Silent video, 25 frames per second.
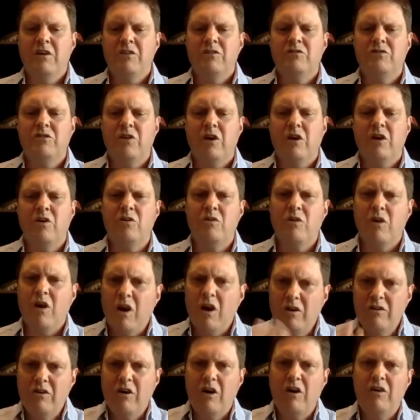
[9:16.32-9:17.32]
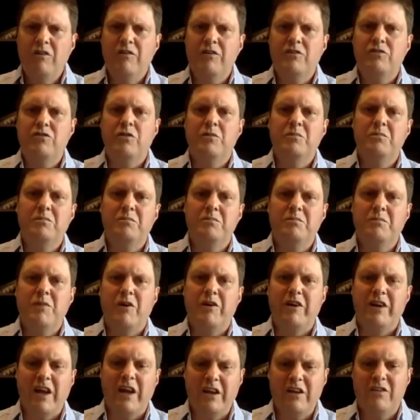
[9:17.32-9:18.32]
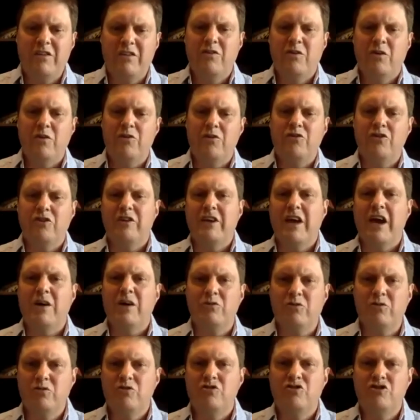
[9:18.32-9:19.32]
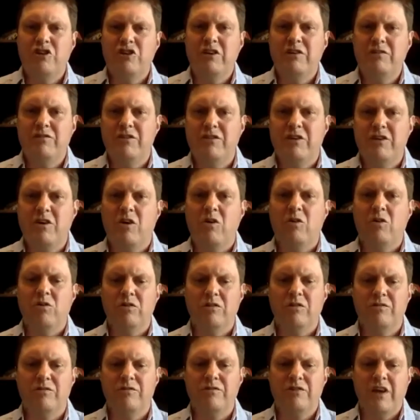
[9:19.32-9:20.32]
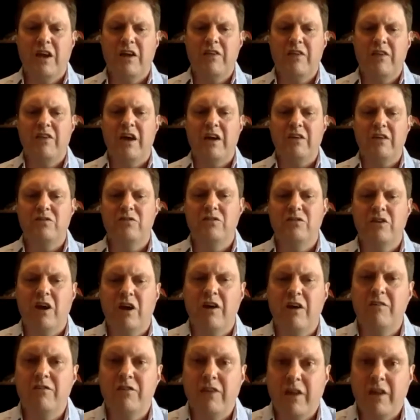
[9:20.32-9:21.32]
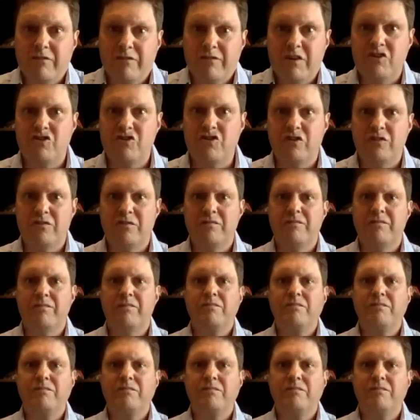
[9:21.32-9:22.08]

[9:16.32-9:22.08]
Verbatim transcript: So over to Murray. Any thoughts on how to achieve the goal of getting that uh, that vision?